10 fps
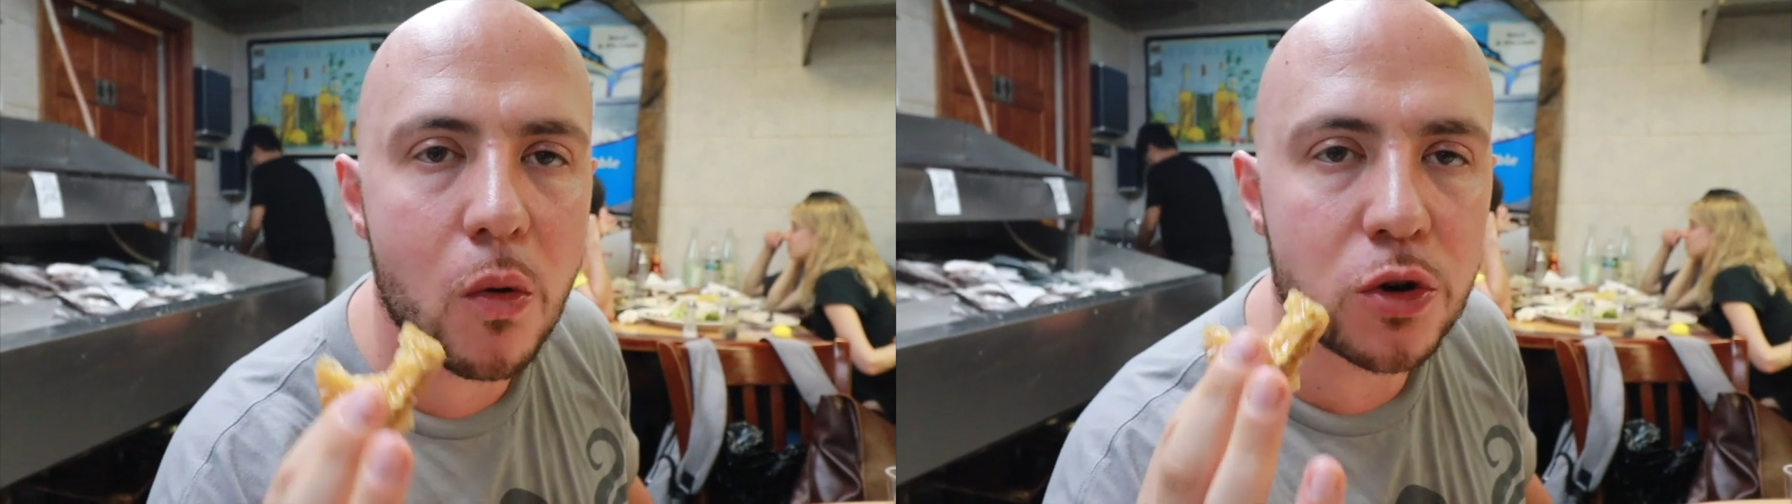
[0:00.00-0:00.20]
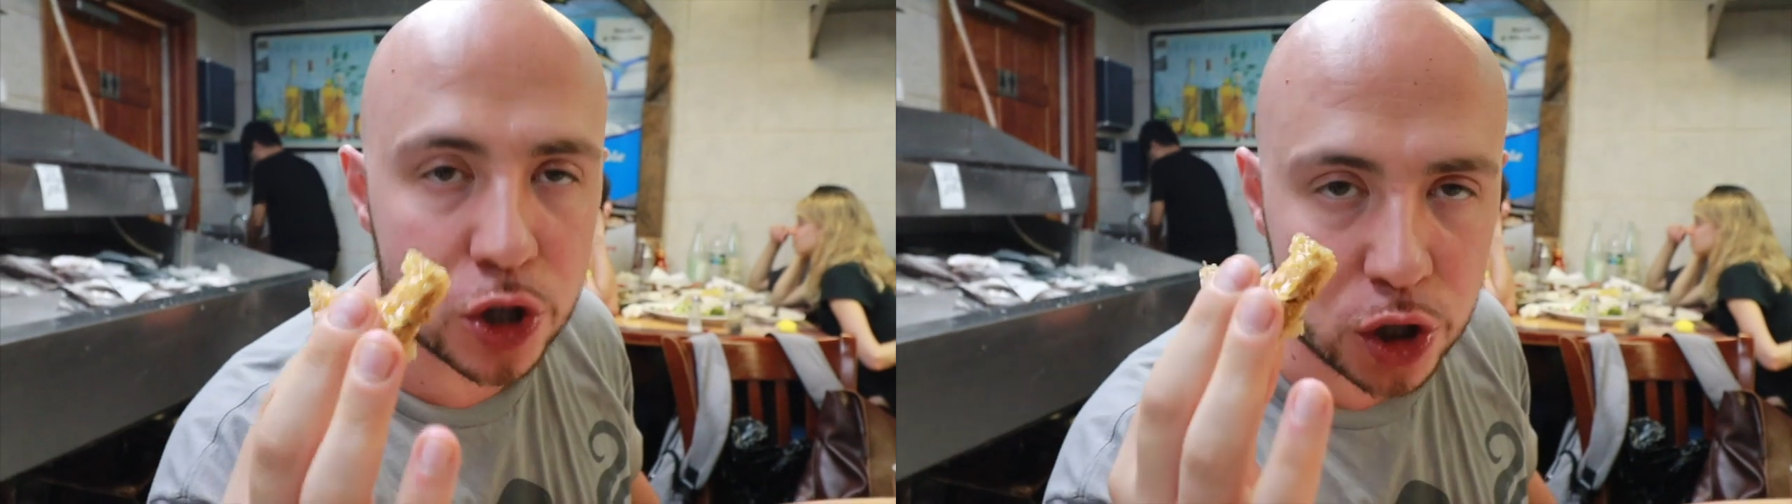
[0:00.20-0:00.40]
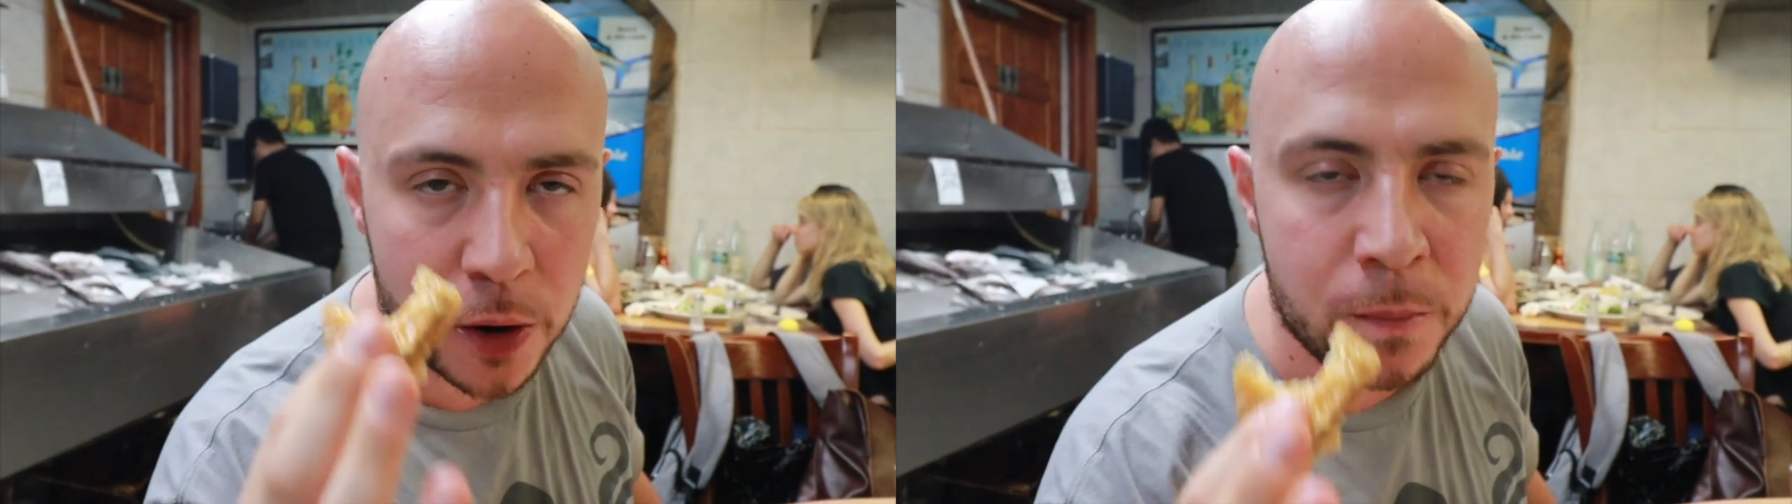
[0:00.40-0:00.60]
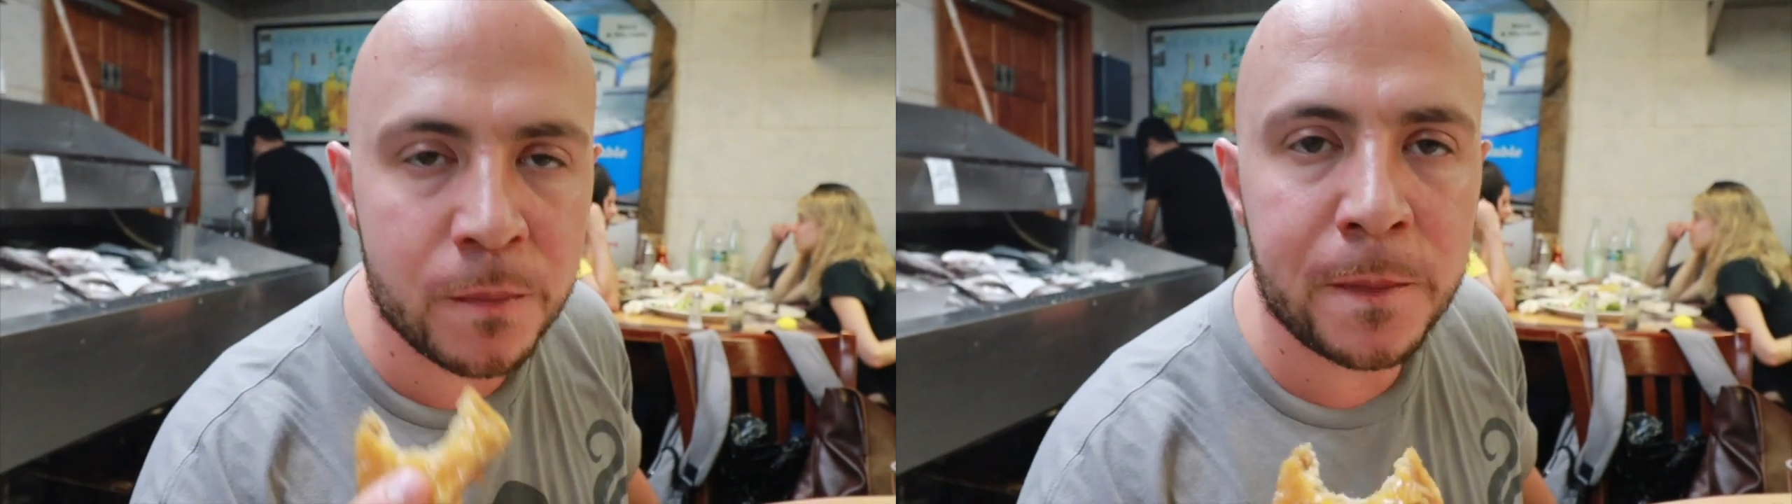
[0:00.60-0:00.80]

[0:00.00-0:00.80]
which is good.